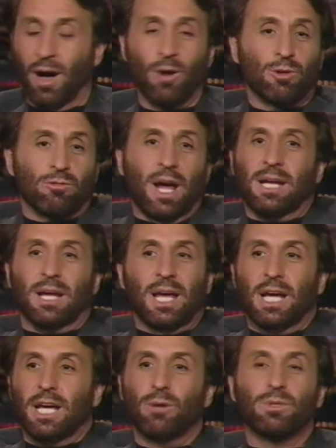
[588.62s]
Oh, I'm just great.
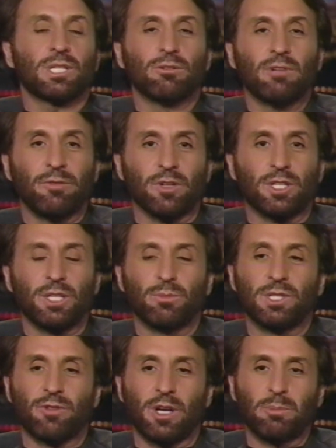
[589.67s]
Curious. It was terrific. She
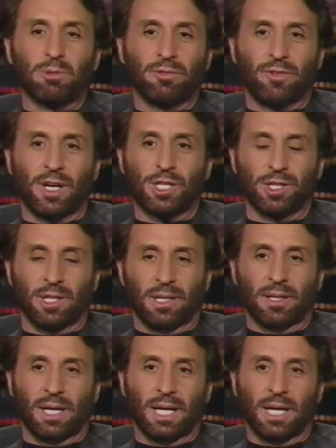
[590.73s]
was very
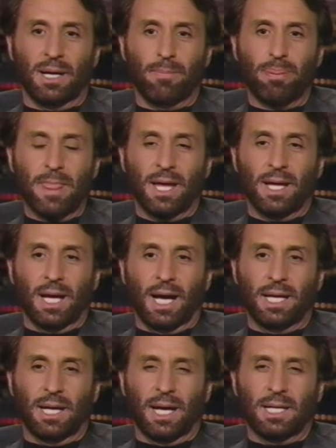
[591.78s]
professional. Um,
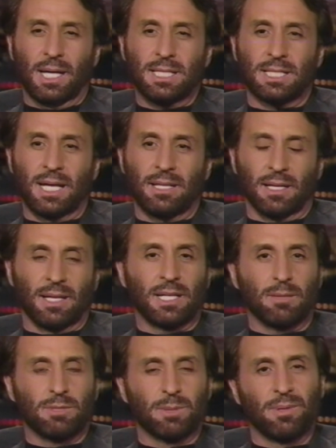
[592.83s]
And, and I say that like
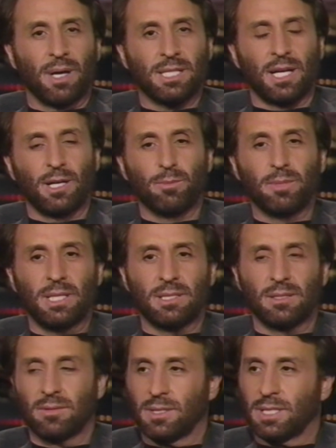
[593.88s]
I'm surprised. I don't mean
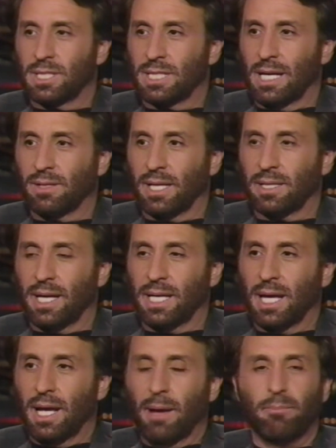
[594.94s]
to, to sound like that,
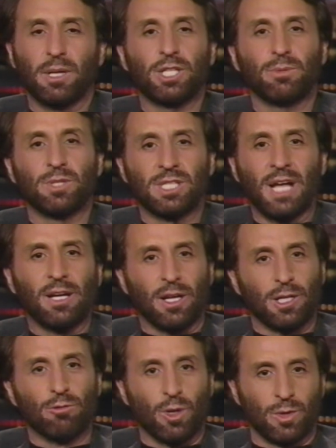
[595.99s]
but she was not on
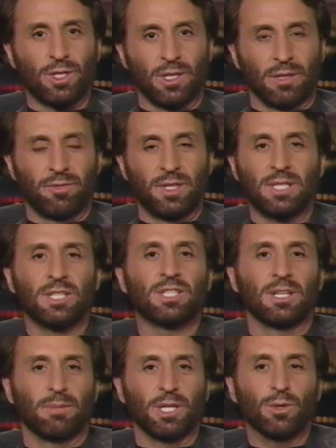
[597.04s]
her own turf. This is
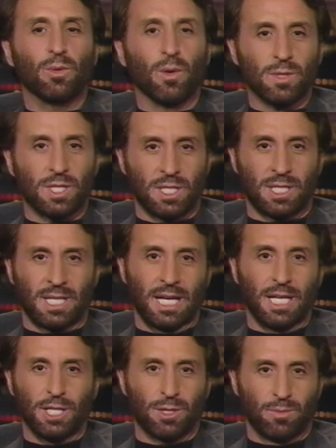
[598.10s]
somebody who owns a
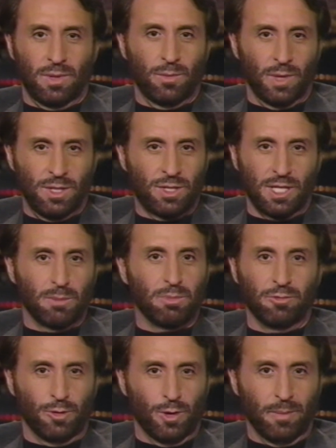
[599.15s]
stage when you see her
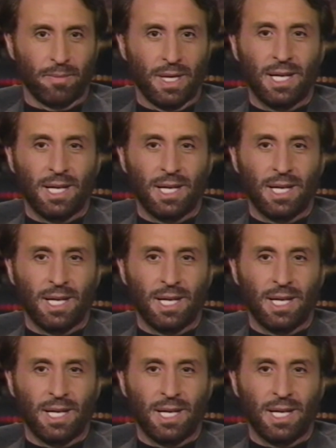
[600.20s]
perform.